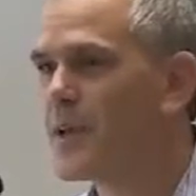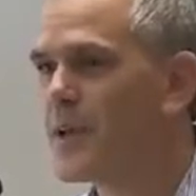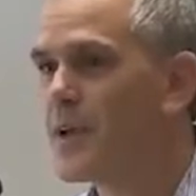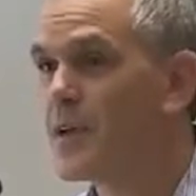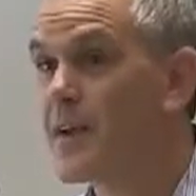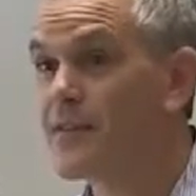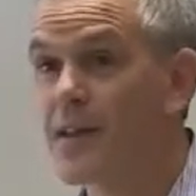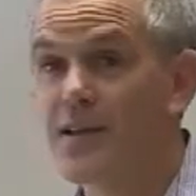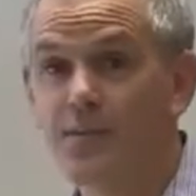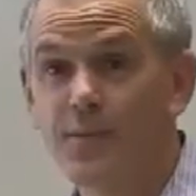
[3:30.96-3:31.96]

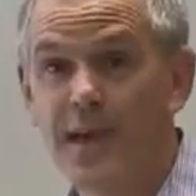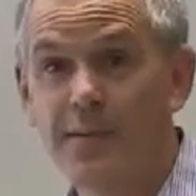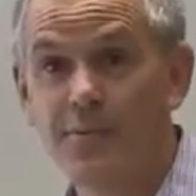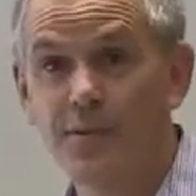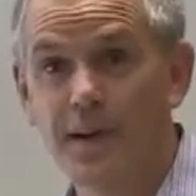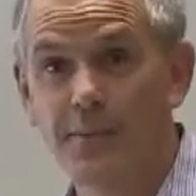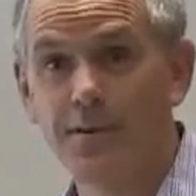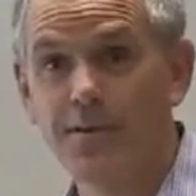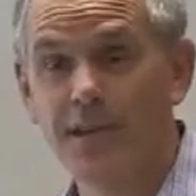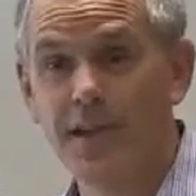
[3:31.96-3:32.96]
Nevertheless, we came up with
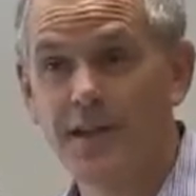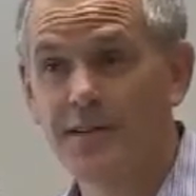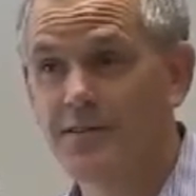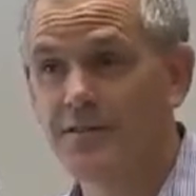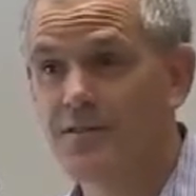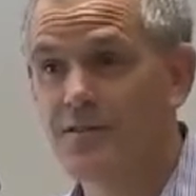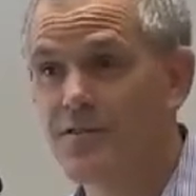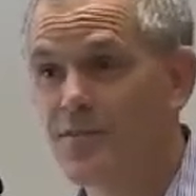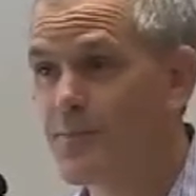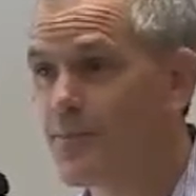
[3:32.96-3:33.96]
numbers, and to the
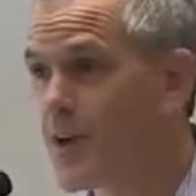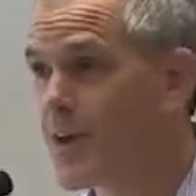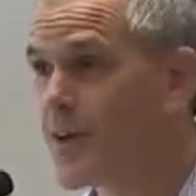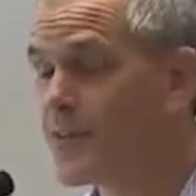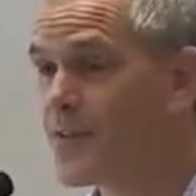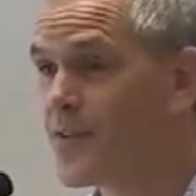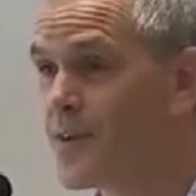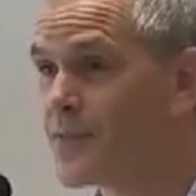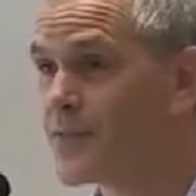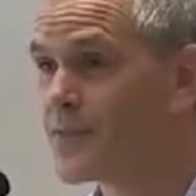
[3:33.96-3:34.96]
surprise
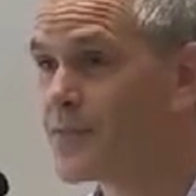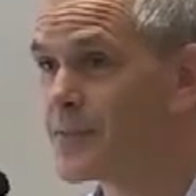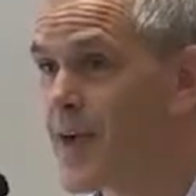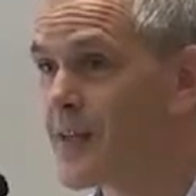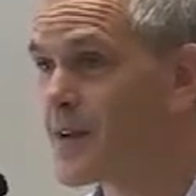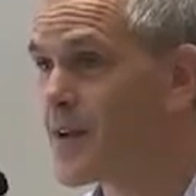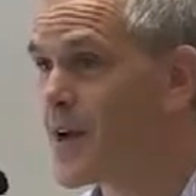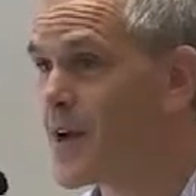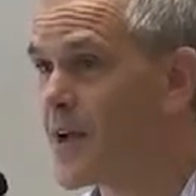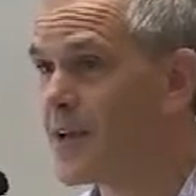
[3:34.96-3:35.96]
of Alan and
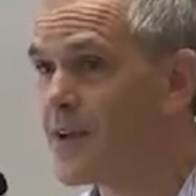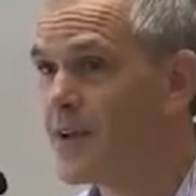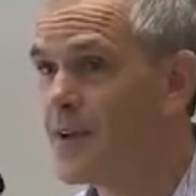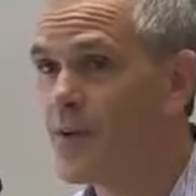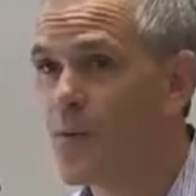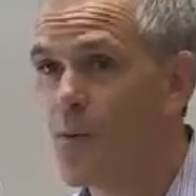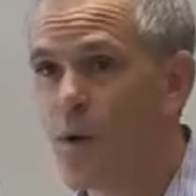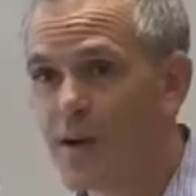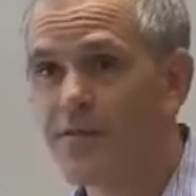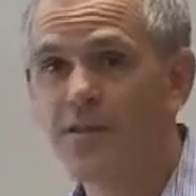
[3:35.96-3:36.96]
I, one
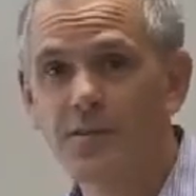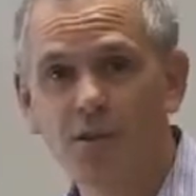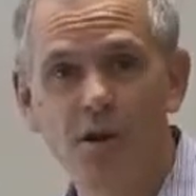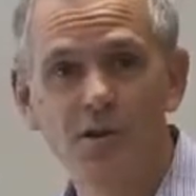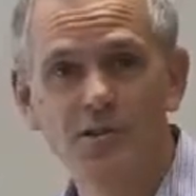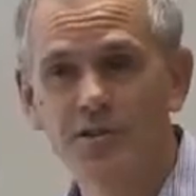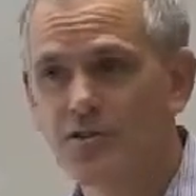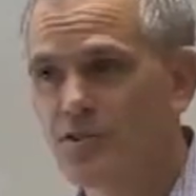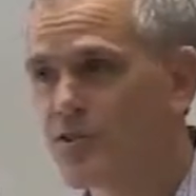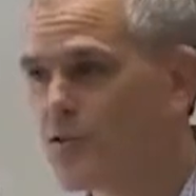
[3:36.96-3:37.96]
of the
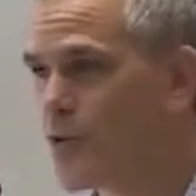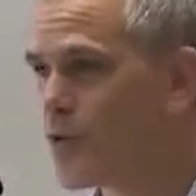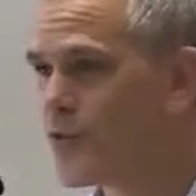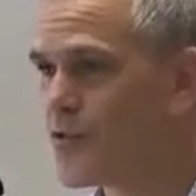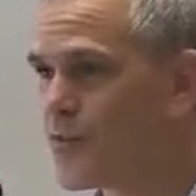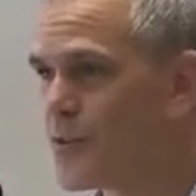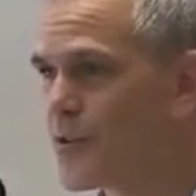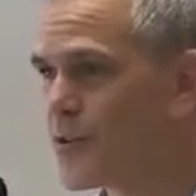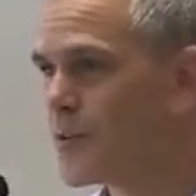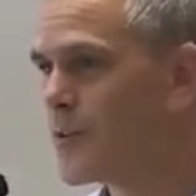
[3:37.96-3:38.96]
largest causes of
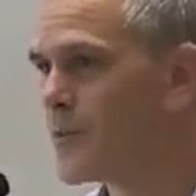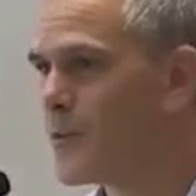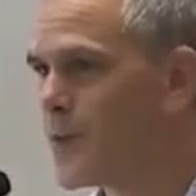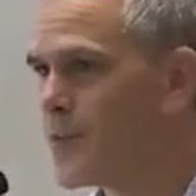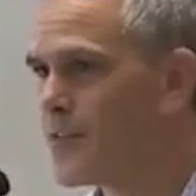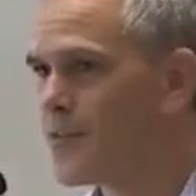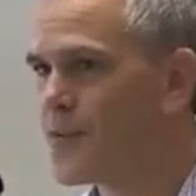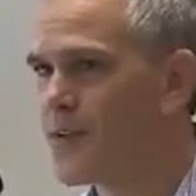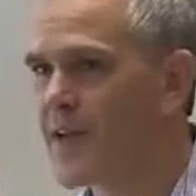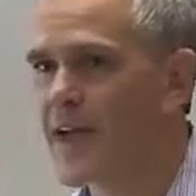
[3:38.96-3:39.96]
burden was the
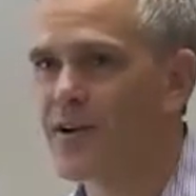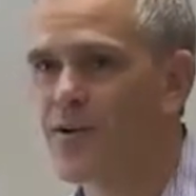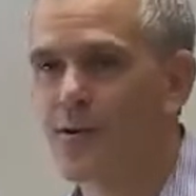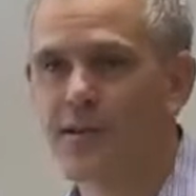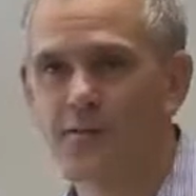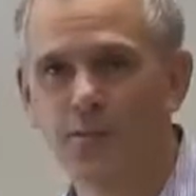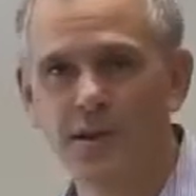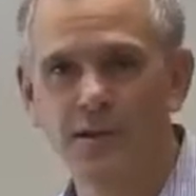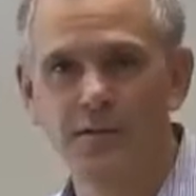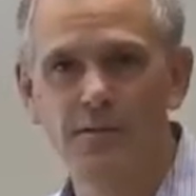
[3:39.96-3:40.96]
category that we
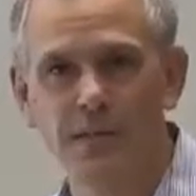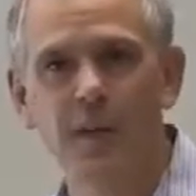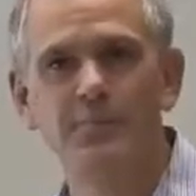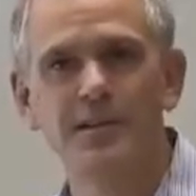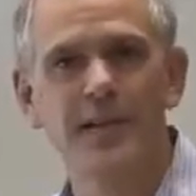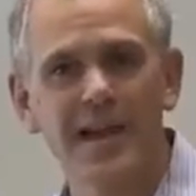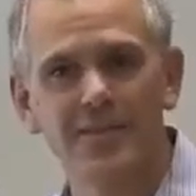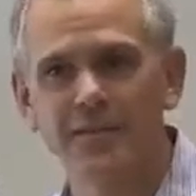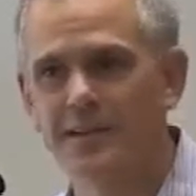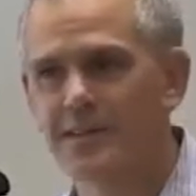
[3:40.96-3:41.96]
lumped together
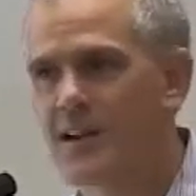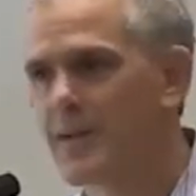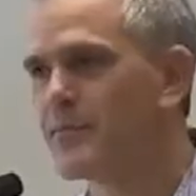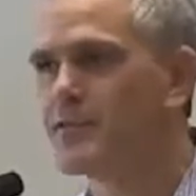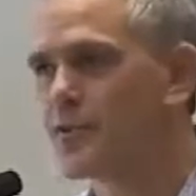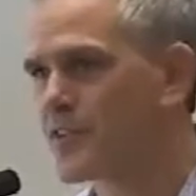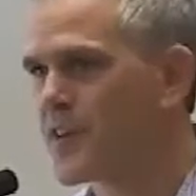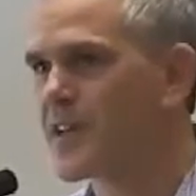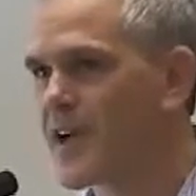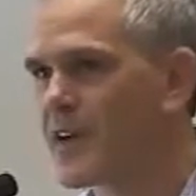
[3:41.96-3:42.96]
at the time of
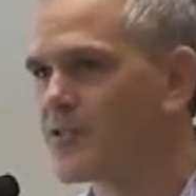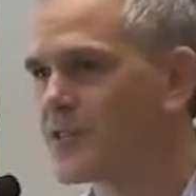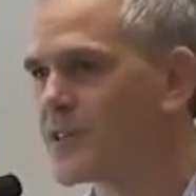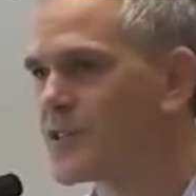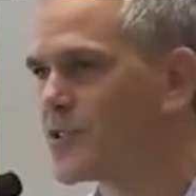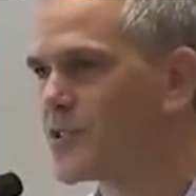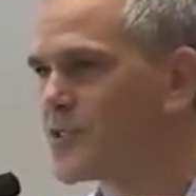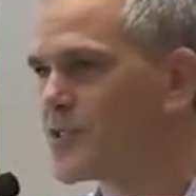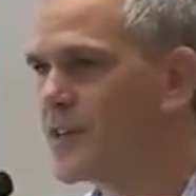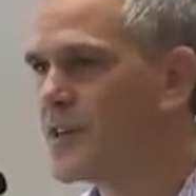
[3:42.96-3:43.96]
neuropsychiatric conditions,
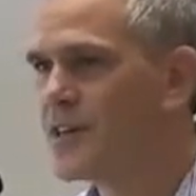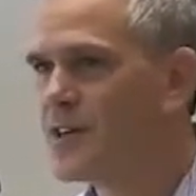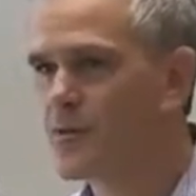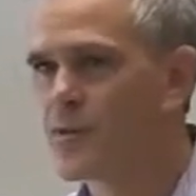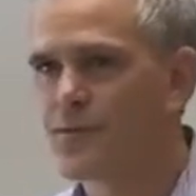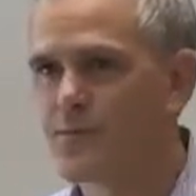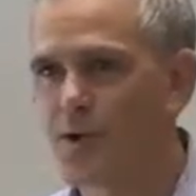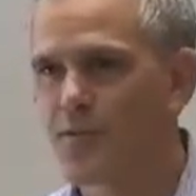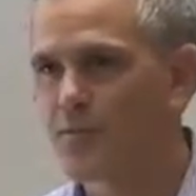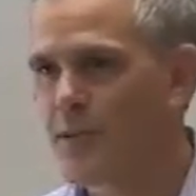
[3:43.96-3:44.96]
which was
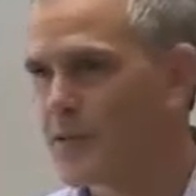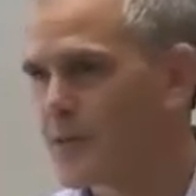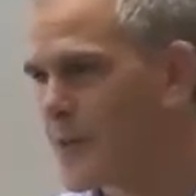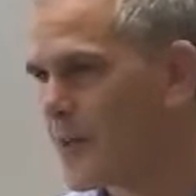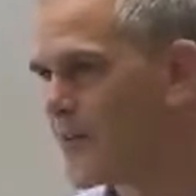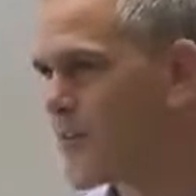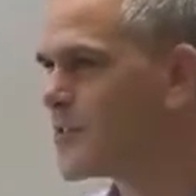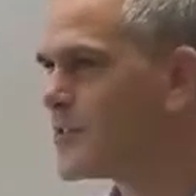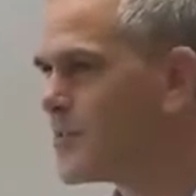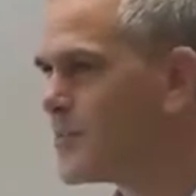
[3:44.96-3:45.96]
both mental health,
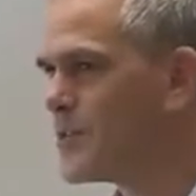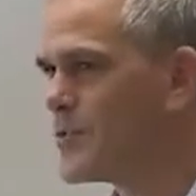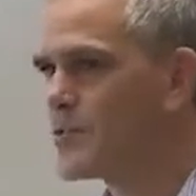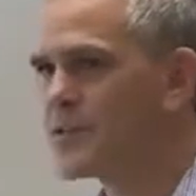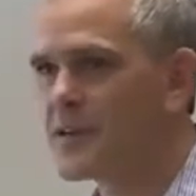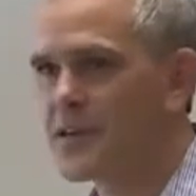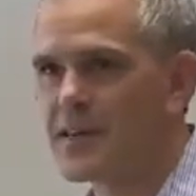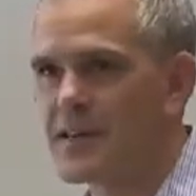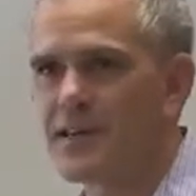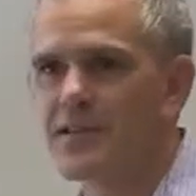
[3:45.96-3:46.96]
substance abuse, and
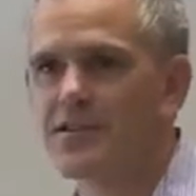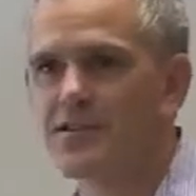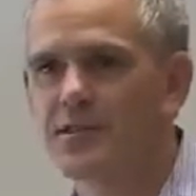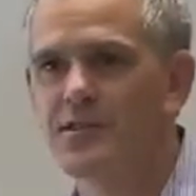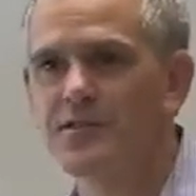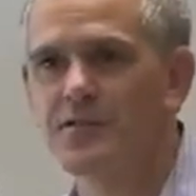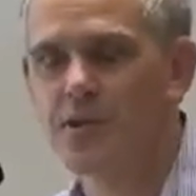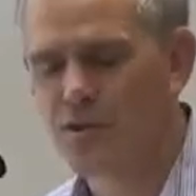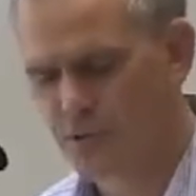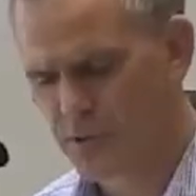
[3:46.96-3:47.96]
a series of
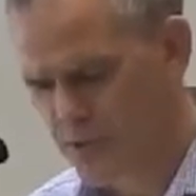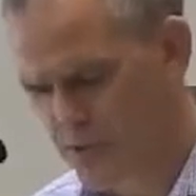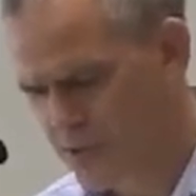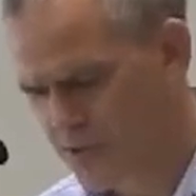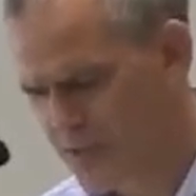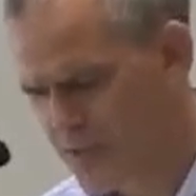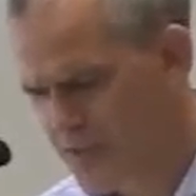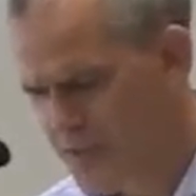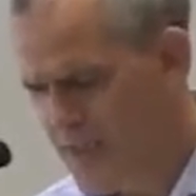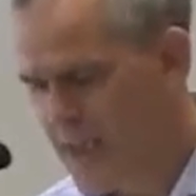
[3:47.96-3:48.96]
neurological conditions.
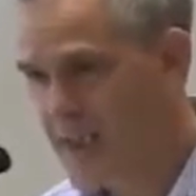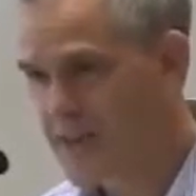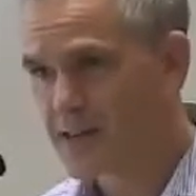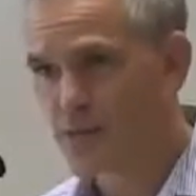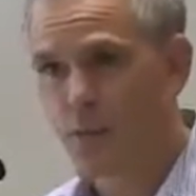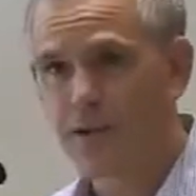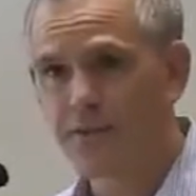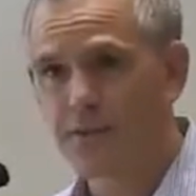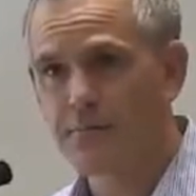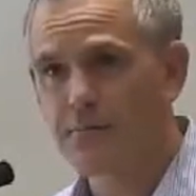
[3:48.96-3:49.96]
And one of the
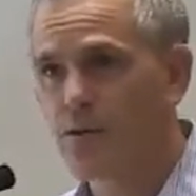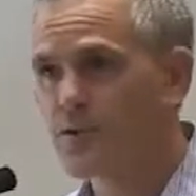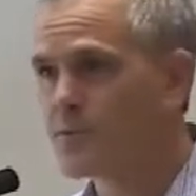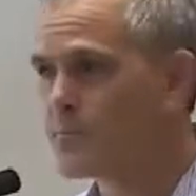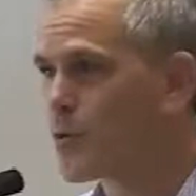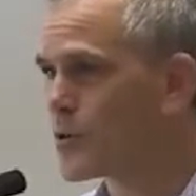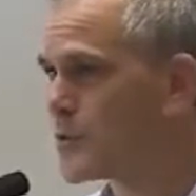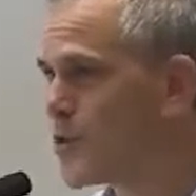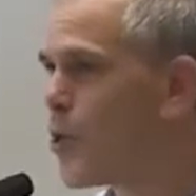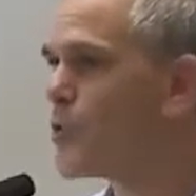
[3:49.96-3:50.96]
most important
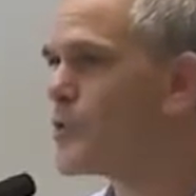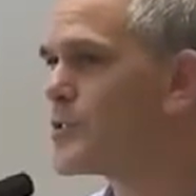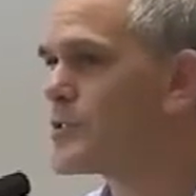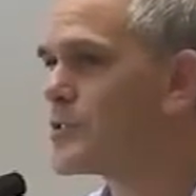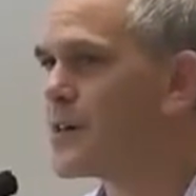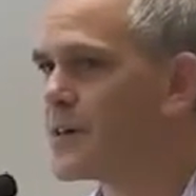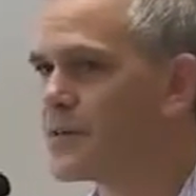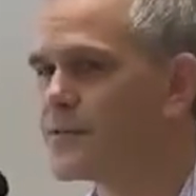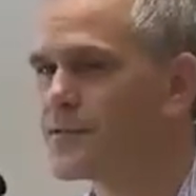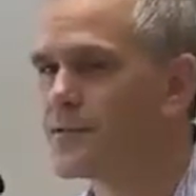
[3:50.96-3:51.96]
causes of
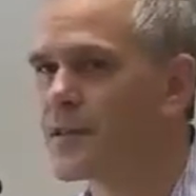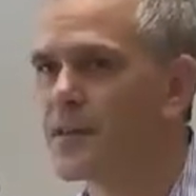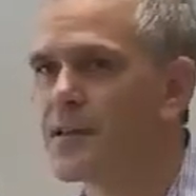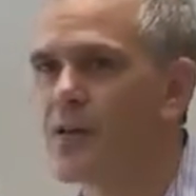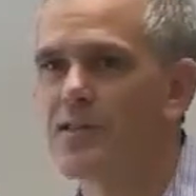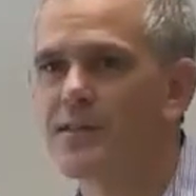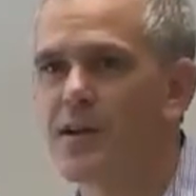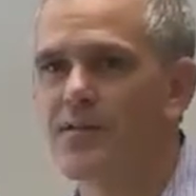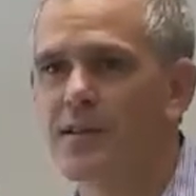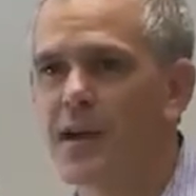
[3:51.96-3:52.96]
lost
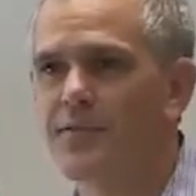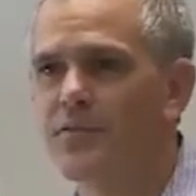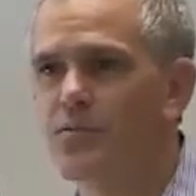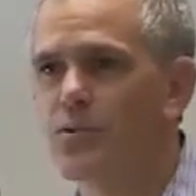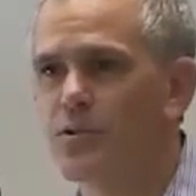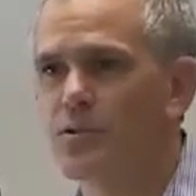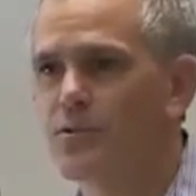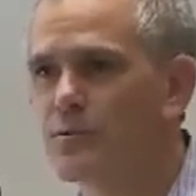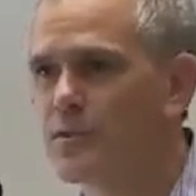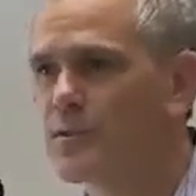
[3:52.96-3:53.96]
healthy life in the world
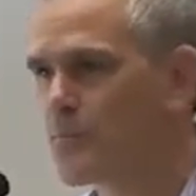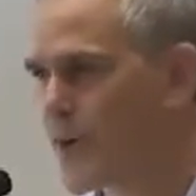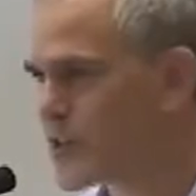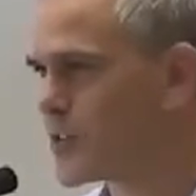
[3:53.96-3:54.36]
was depression.